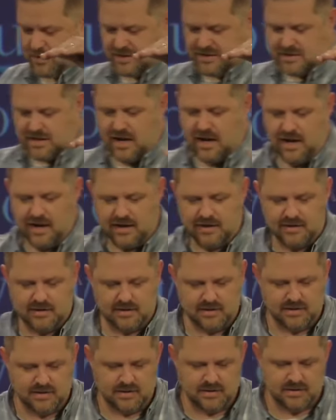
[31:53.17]
what he's saying.
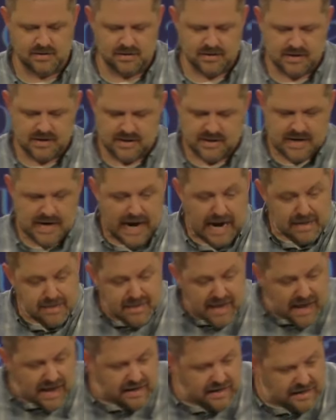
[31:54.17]

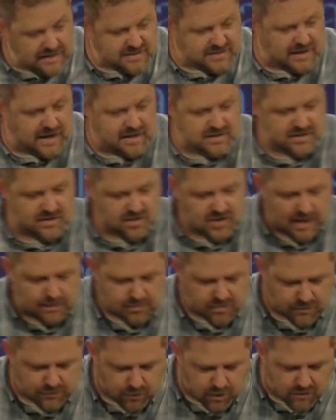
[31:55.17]
And then he says in
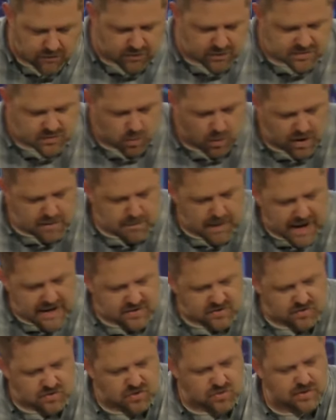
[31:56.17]
chapter 4, verse 1
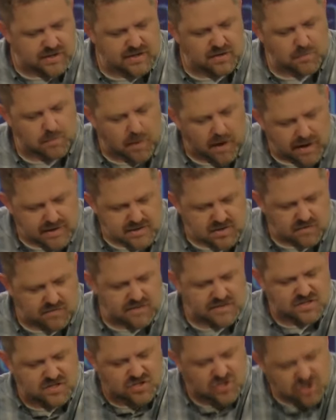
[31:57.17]
Masters, treat your
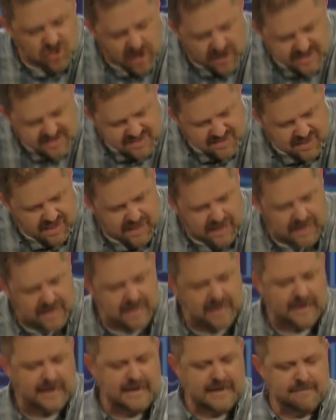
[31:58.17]
bondservants
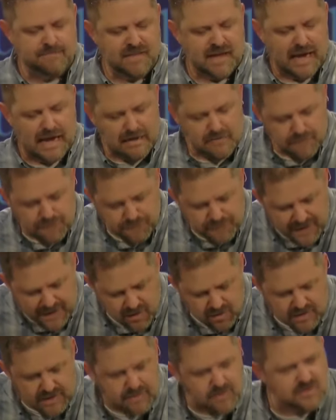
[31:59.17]
justly and fairly.